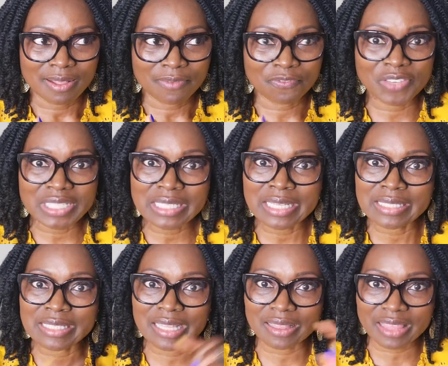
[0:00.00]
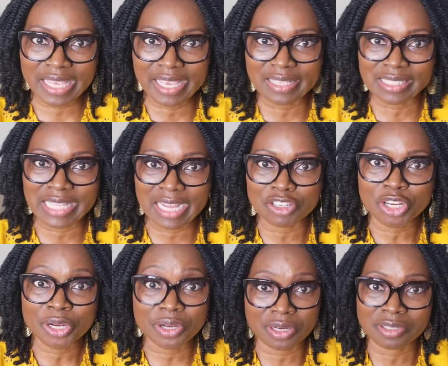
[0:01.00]
versus the things that
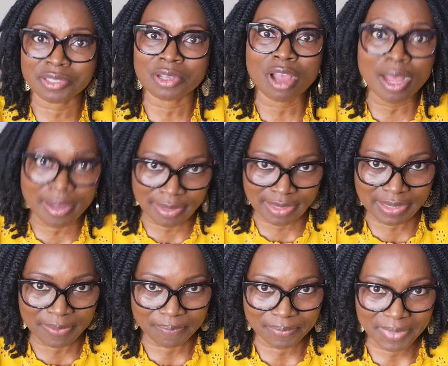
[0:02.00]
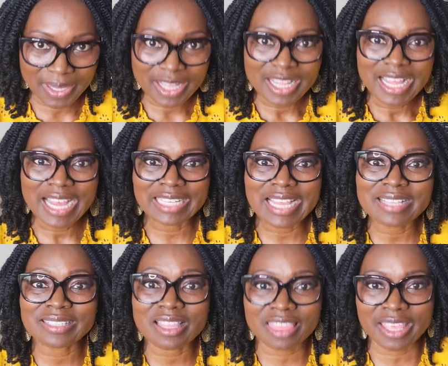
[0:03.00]
hurt us. And
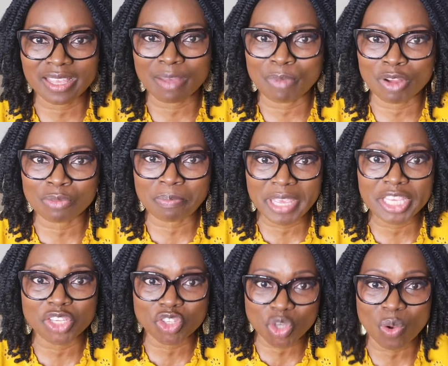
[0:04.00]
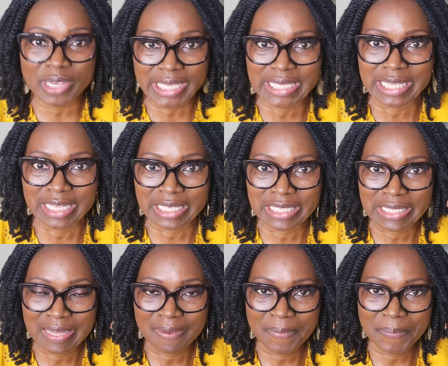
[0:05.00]
that's the thing about making choices,
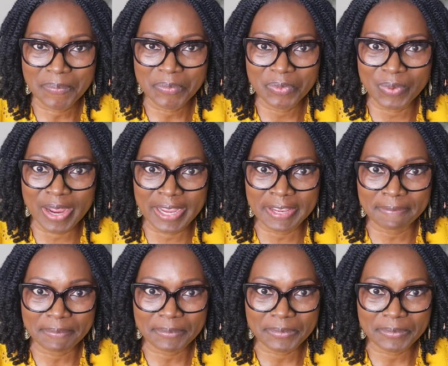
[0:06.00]
right?